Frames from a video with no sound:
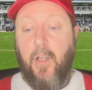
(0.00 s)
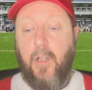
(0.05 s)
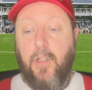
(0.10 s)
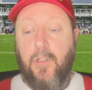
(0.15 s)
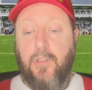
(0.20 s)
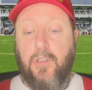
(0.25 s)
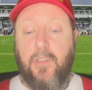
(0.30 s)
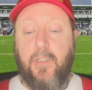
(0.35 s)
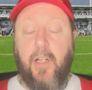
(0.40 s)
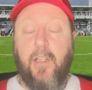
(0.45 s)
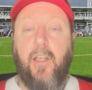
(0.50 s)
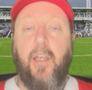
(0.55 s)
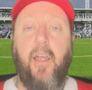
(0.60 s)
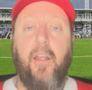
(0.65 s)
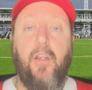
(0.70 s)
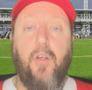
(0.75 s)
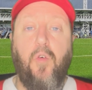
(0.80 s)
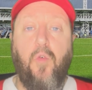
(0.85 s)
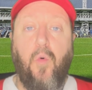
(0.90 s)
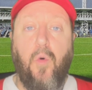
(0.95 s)
So that kind
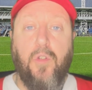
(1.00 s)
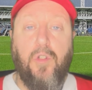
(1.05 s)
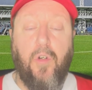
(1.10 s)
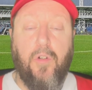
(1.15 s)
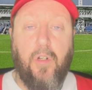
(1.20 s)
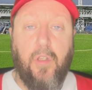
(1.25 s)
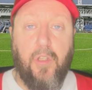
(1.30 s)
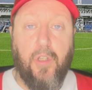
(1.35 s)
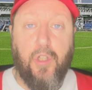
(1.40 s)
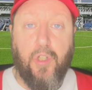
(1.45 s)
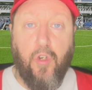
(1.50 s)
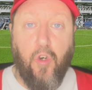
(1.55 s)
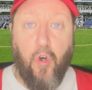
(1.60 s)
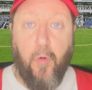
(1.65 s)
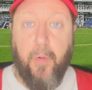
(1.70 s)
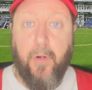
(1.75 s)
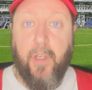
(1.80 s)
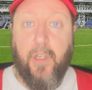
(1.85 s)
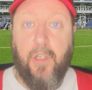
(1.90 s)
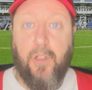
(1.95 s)
of goes on to the score
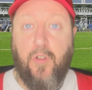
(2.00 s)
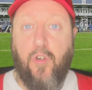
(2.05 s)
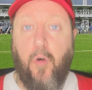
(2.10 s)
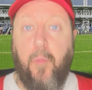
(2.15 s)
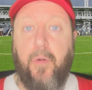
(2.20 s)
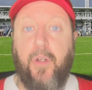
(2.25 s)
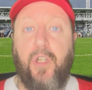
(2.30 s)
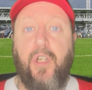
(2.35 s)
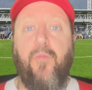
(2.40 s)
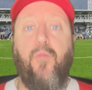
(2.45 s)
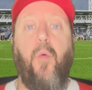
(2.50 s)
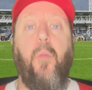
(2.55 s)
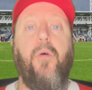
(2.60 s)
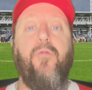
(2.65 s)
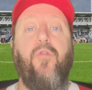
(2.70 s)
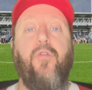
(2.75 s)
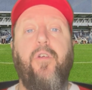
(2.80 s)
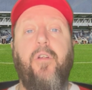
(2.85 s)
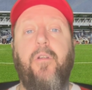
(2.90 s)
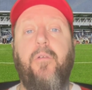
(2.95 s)
prediction competition, what we're
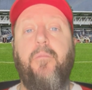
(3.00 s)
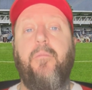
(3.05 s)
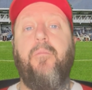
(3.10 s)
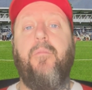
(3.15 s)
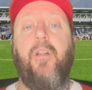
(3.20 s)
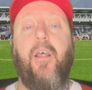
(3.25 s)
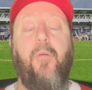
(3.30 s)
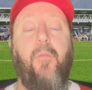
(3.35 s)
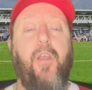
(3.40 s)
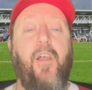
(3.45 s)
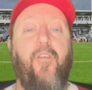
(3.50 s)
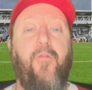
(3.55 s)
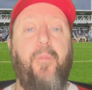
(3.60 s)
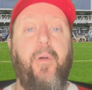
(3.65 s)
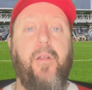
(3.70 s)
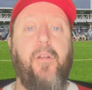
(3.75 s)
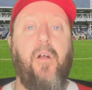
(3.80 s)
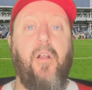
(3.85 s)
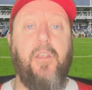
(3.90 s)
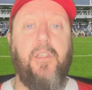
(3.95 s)
running like we have
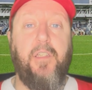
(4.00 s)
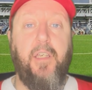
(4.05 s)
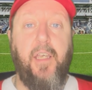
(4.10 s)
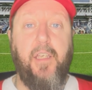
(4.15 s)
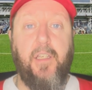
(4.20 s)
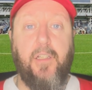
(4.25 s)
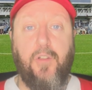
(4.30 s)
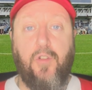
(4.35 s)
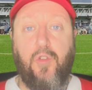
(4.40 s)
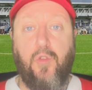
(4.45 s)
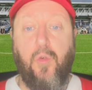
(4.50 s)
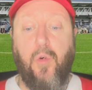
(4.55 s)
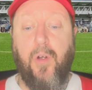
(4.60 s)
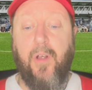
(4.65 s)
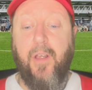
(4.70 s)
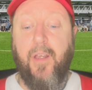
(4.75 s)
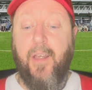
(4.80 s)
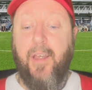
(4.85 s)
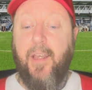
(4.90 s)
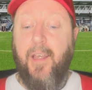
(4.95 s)
been all season. So
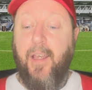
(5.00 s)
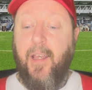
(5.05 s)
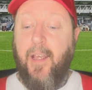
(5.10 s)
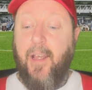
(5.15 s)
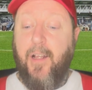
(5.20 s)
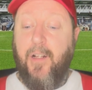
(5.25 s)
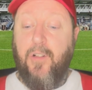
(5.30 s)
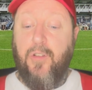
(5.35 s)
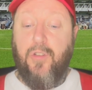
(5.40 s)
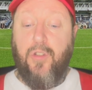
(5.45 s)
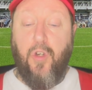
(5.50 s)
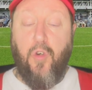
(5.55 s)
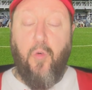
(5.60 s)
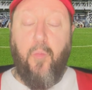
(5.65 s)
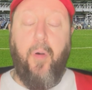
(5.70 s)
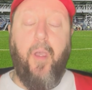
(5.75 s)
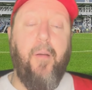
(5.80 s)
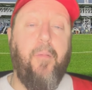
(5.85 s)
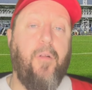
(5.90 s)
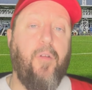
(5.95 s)
2
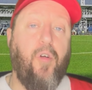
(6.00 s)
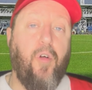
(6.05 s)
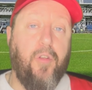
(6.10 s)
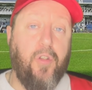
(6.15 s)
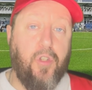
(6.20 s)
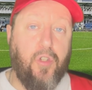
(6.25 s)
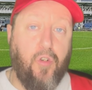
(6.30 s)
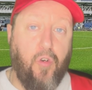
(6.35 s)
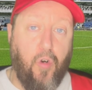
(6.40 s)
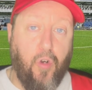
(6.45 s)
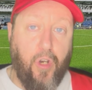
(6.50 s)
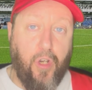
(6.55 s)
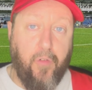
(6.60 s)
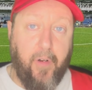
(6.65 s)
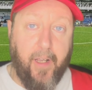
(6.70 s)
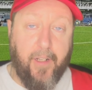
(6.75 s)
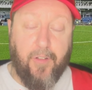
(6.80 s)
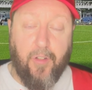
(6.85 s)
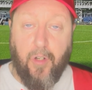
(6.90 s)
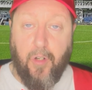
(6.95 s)
people got the score
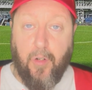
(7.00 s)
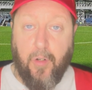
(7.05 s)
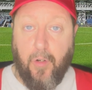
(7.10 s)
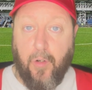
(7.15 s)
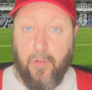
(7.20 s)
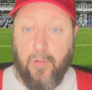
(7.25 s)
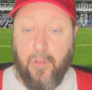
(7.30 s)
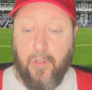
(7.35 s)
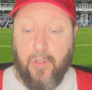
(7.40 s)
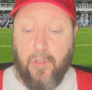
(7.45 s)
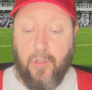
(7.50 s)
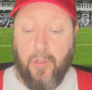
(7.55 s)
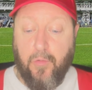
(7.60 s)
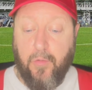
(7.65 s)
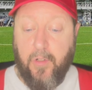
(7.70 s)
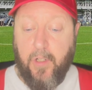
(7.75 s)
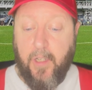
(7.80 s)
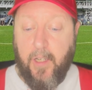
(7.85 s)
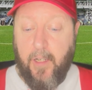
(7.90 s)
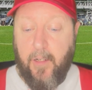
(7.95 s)
correct on
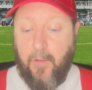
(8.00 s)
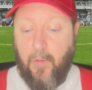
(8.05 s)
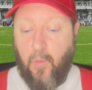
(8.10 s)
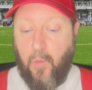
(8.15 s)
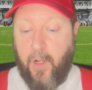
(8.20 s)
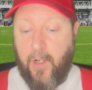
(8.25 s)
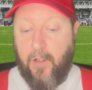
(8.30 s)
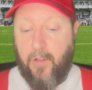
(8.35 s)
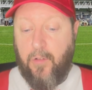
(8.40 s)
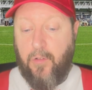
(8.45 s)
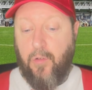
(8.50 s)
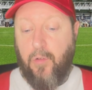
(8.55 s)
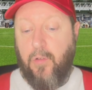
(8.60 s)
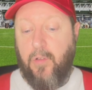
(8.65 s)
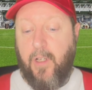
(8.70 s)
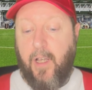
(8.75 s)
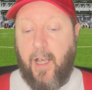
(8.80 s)
Sunday, when done to